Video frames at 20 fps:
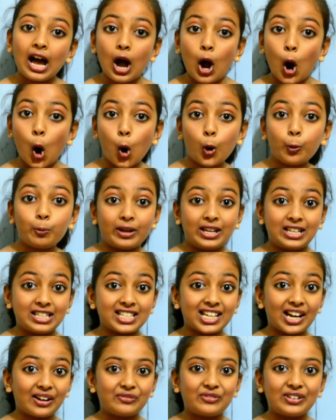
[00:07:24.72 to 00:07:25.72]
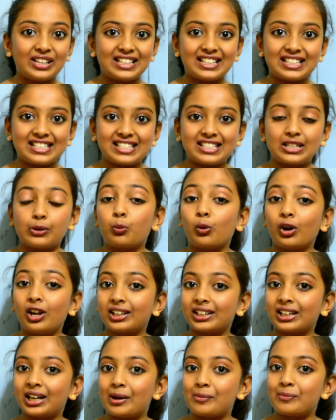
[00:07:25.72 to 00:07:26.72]
Hope India wins the
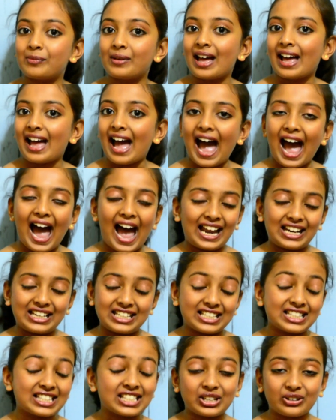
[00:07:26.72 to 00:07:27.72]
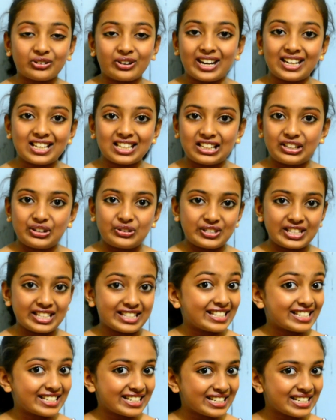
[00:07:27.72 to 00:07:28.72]
World Cup, and it's great news,
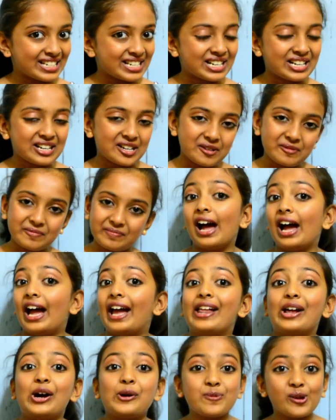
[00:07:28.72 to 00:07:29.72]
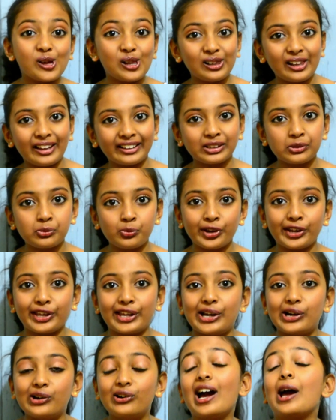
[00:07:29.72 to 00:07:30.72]
isn't it? I hope you all liked the
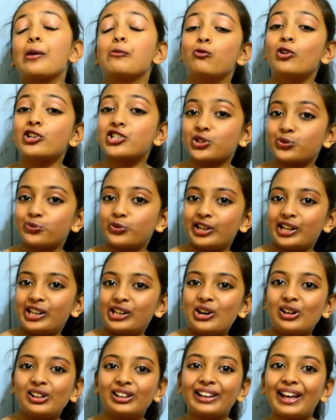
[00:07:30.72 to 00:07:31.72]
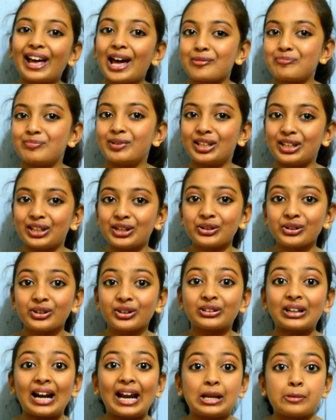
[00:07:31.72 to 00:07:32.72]
video. I'm wishing one and all a happy new
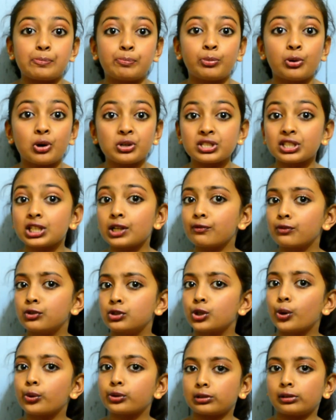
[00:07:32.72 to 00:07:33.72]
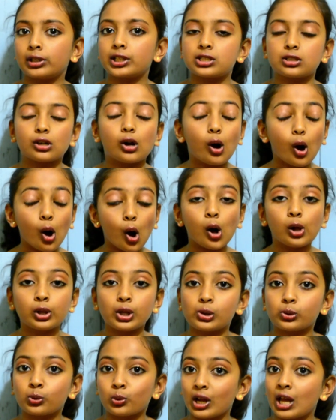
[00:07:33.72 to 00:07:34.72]
year and a positive note. Let all
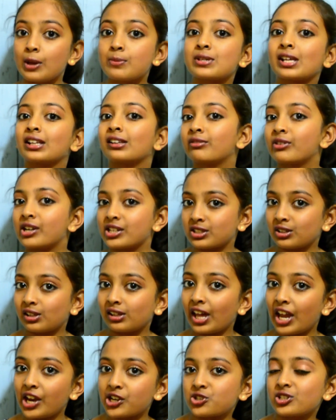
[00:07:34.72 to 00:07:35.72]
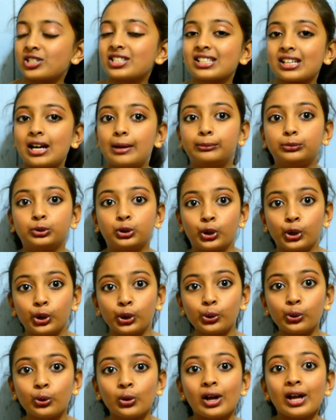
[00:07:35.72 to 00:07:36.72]
your dreams and resolutions come
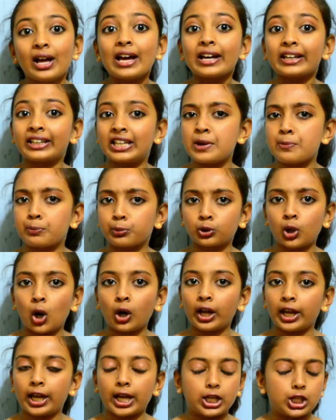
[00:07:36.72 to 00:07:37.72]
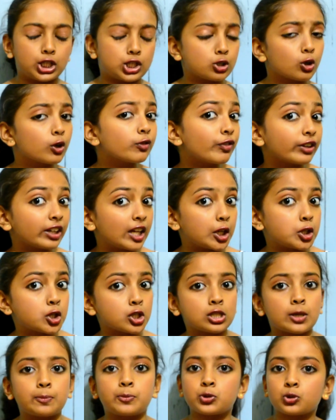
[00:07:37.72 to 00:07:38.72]
true. Keep rocking and don't forget to
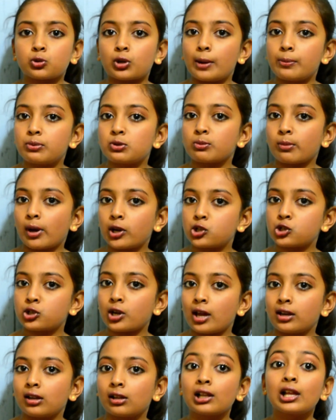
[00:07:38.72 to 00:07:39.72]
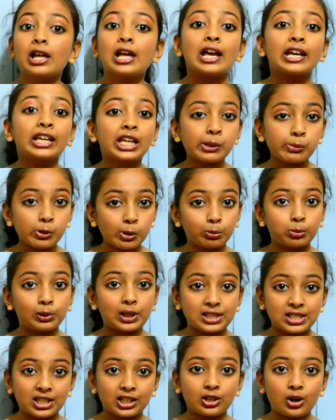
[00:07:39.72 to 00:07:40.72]
subscribe to my channel. Keep your
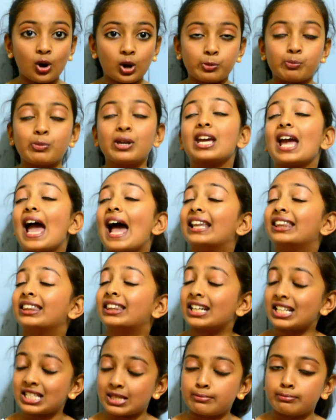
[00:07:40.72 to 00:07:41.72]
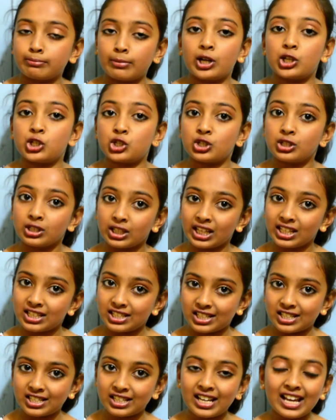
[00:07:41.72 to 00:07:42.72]
blessing on me, and that is much
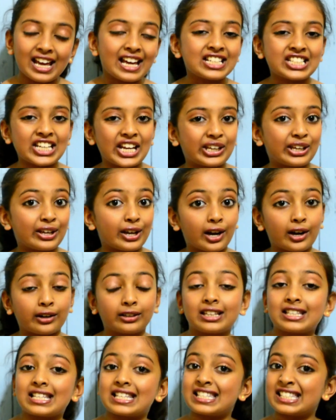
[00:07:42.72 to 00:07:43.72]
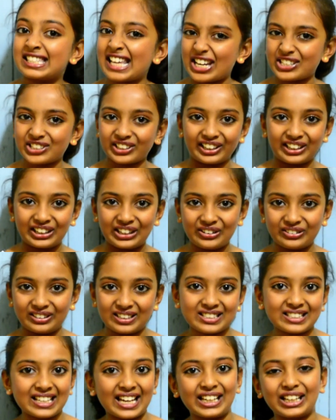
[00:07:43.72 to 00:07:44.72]
needed. Take care. This is Sasha Leona
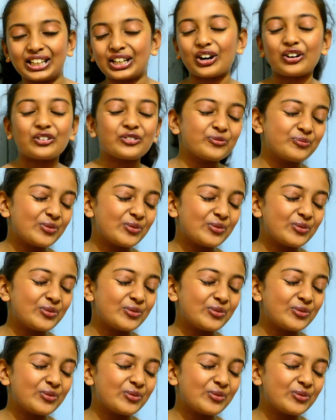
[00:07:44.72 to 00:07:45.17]
signing off.